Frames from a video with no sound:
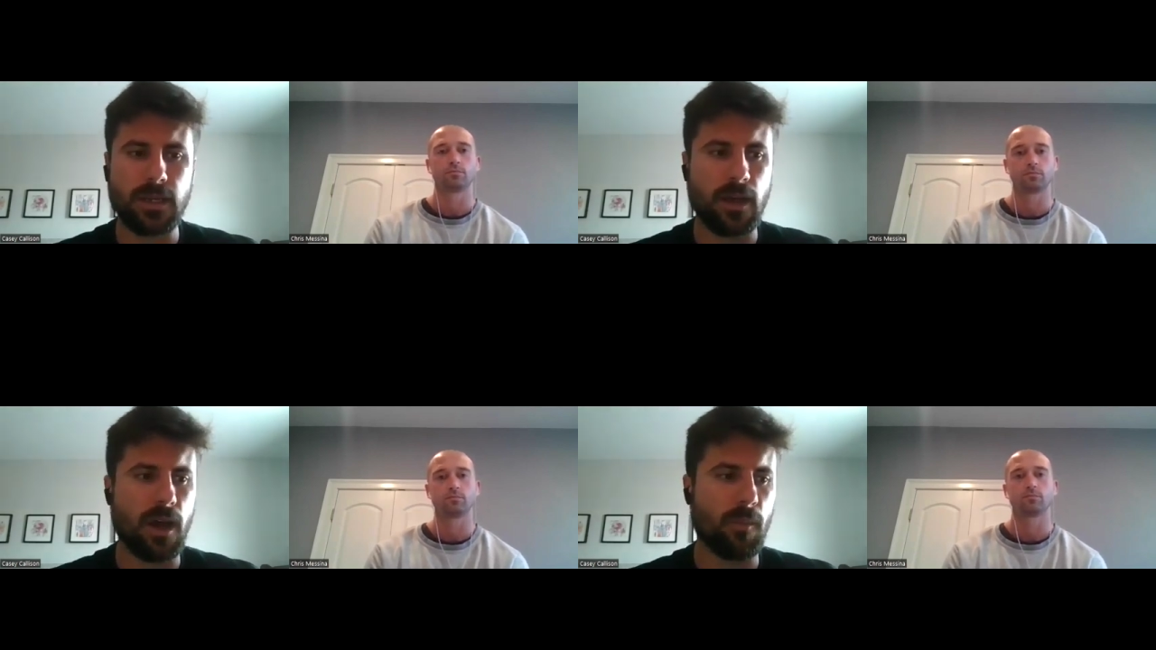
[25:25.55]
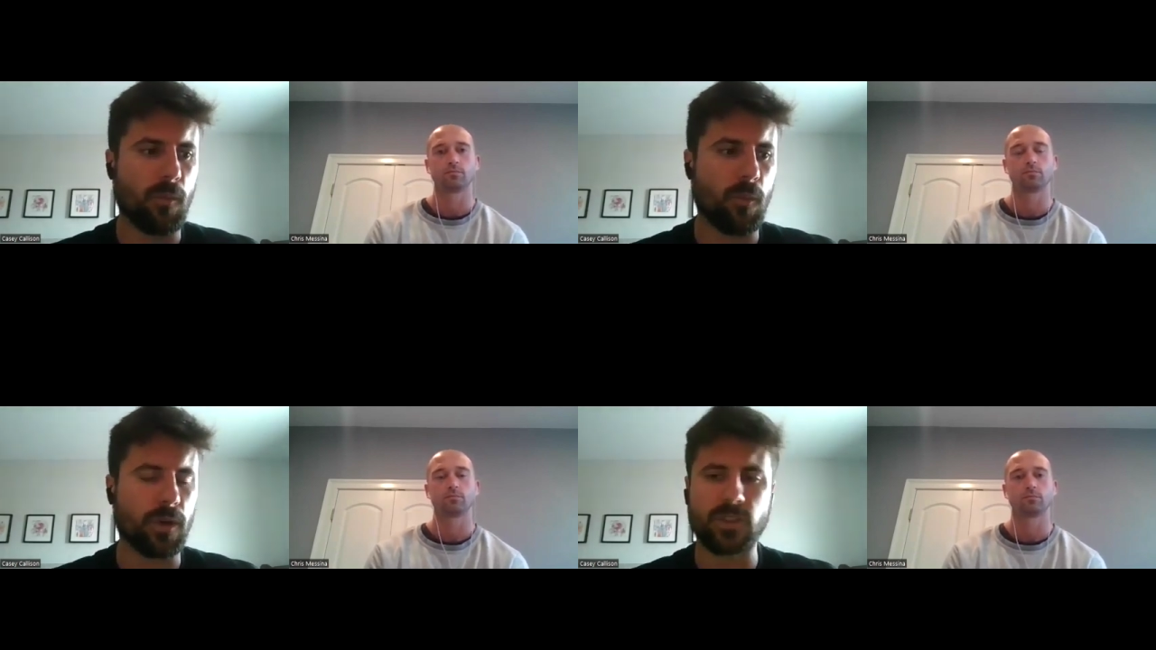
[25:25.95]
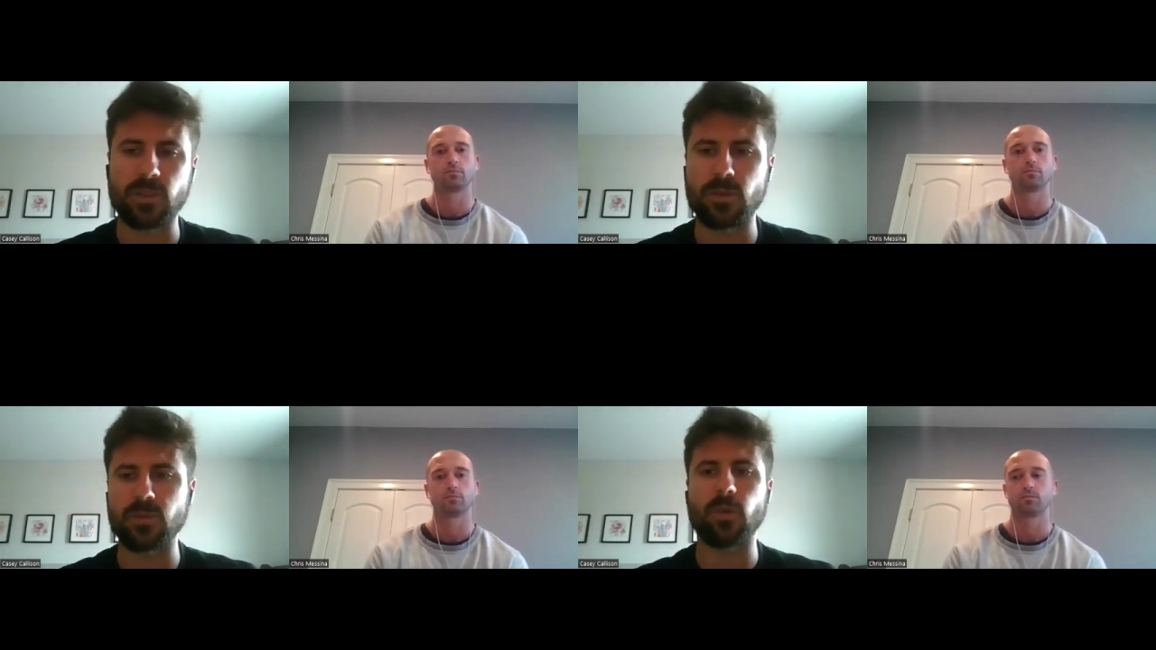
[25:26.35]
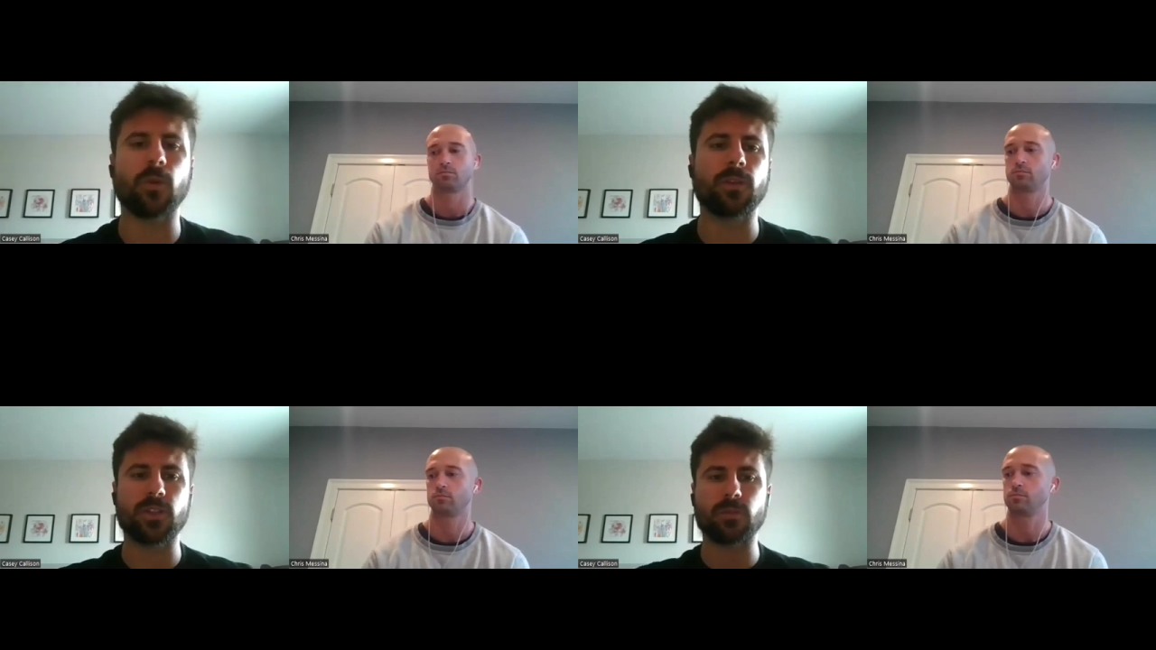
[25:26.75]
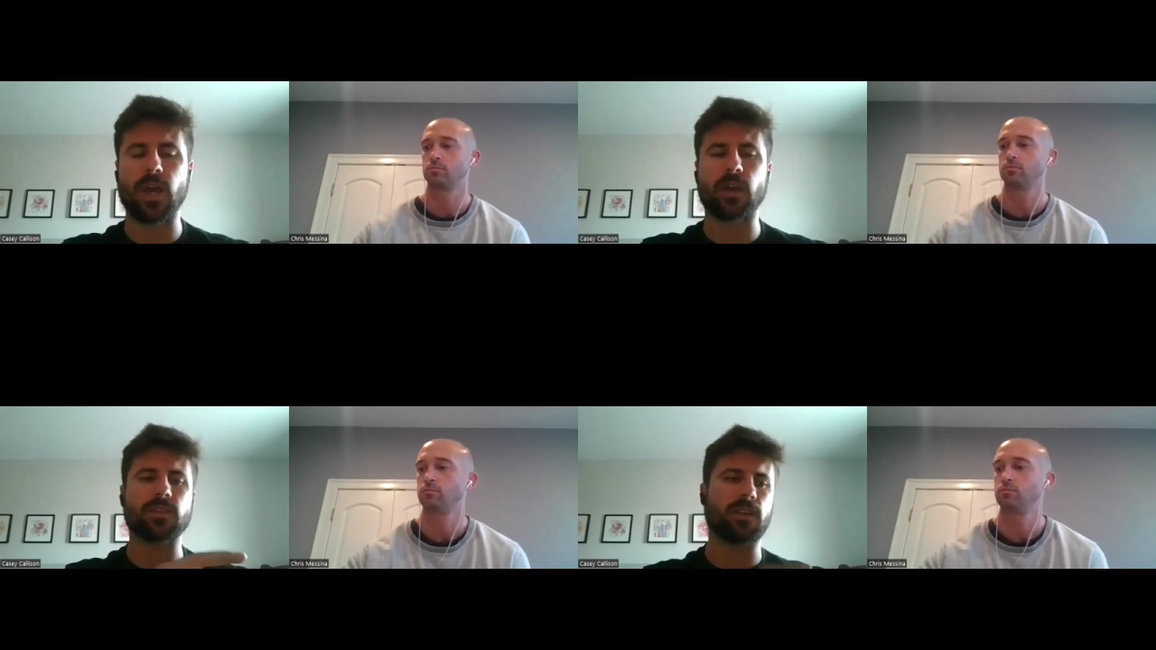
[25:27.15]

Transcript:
Speaker 1: Um, what are some of these Bollinger Bands?